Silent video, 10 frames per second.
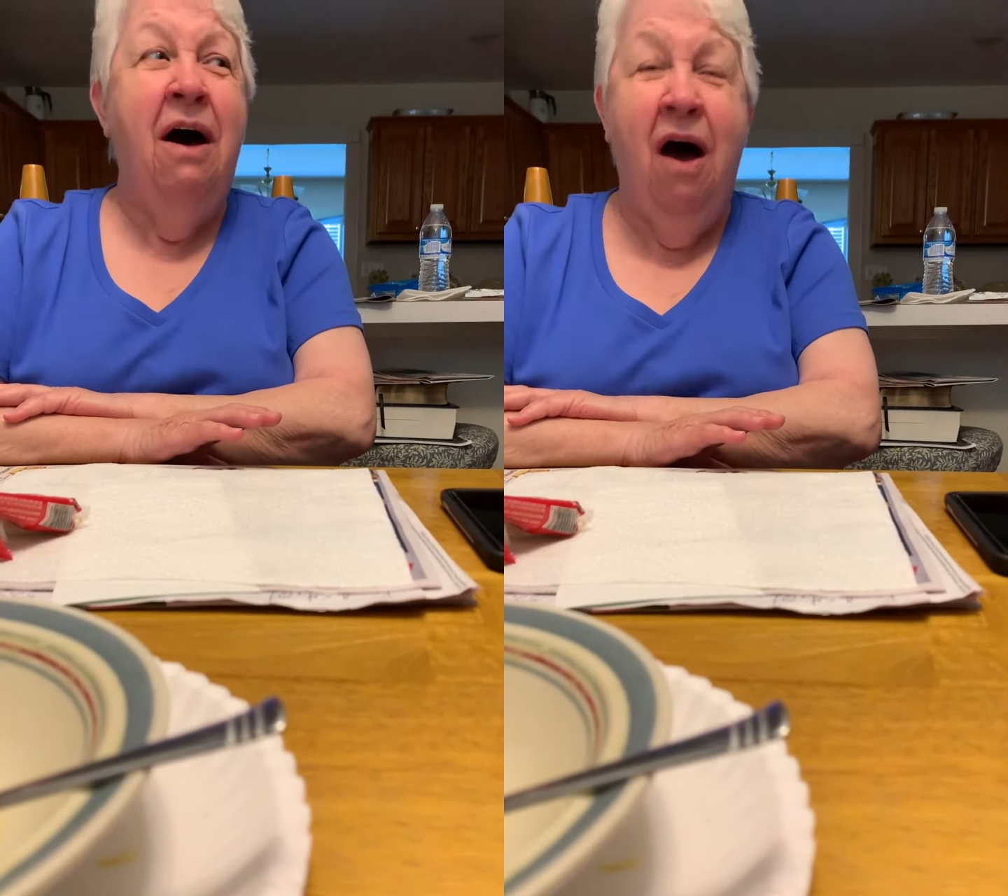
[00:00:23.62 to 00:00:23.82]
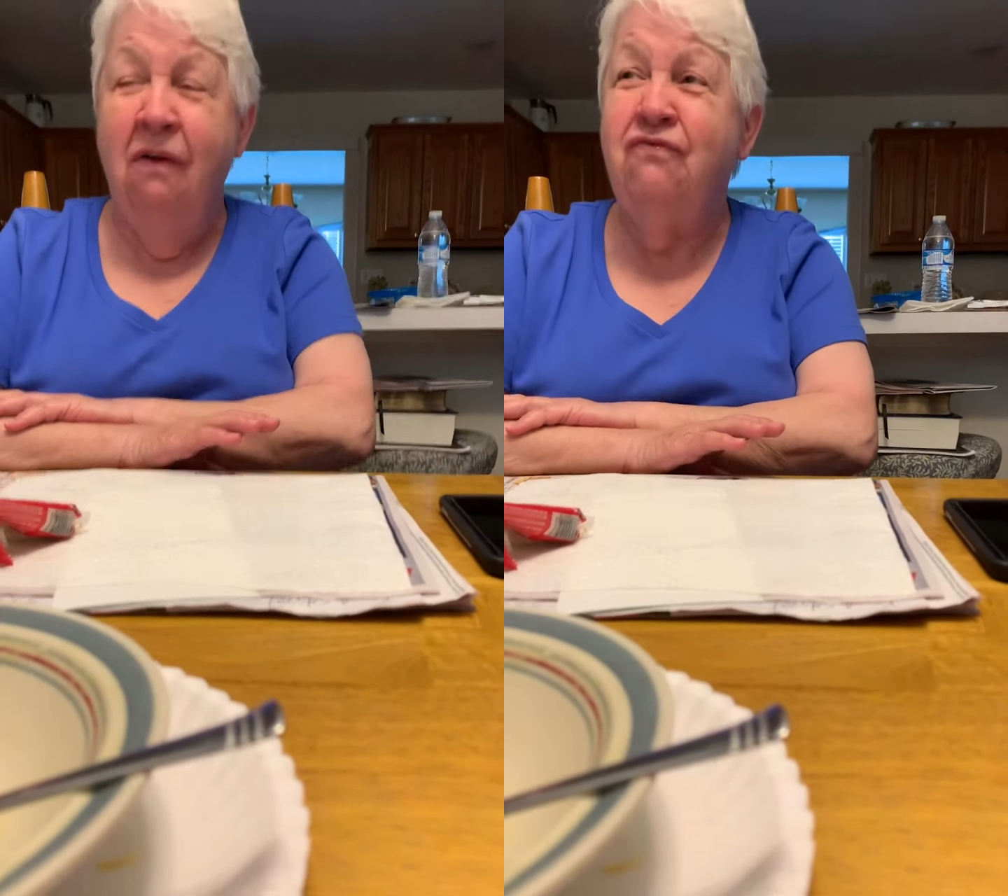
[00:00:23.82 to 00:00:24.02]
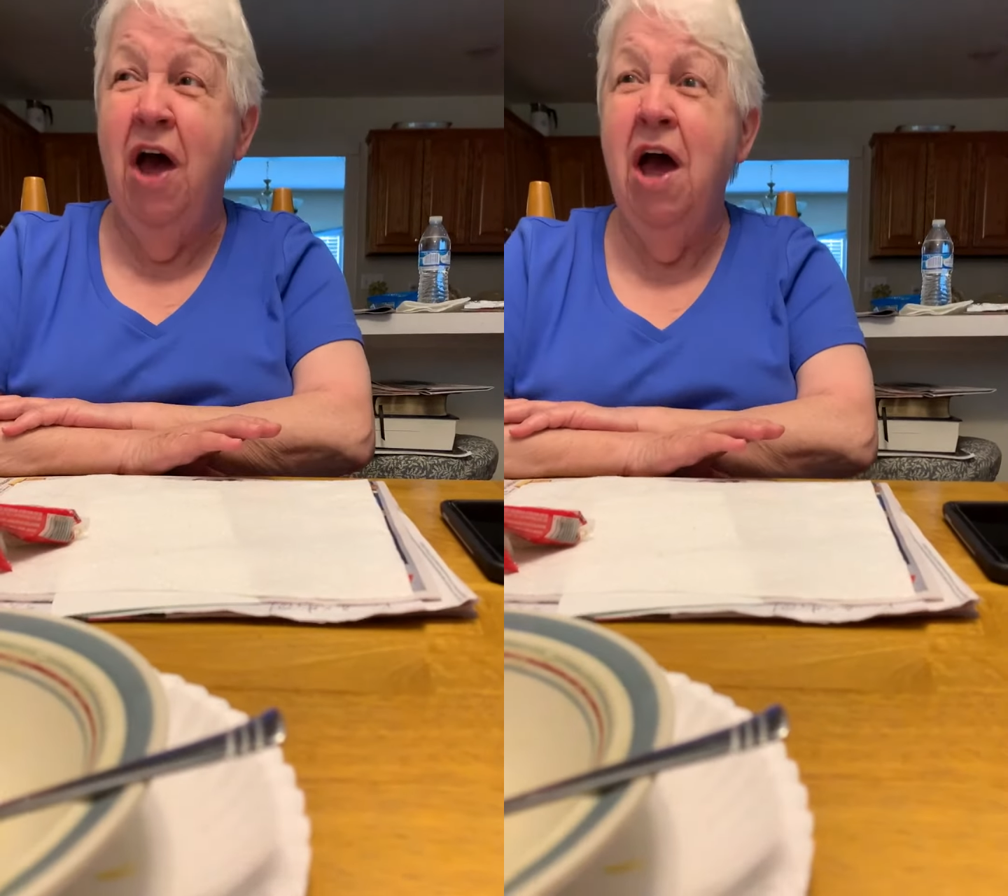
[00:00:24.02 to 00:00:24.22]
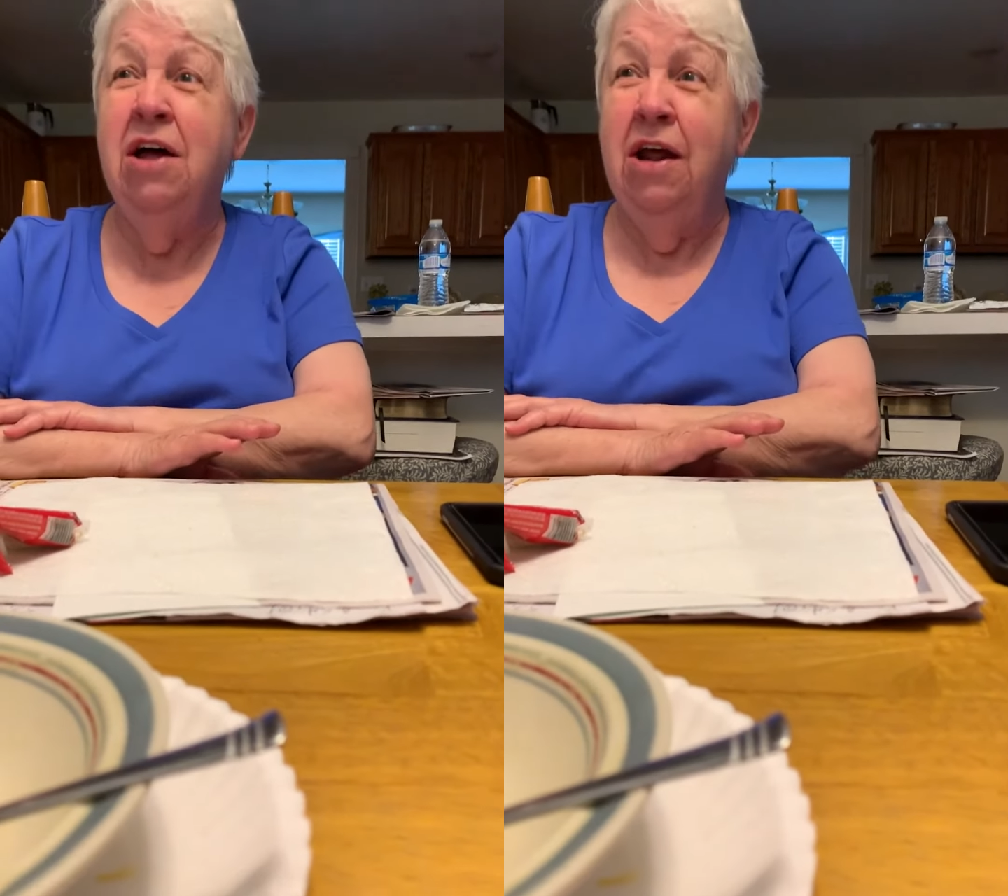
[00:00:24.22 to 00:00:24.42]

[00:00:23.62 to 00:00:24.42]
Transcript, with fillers: up that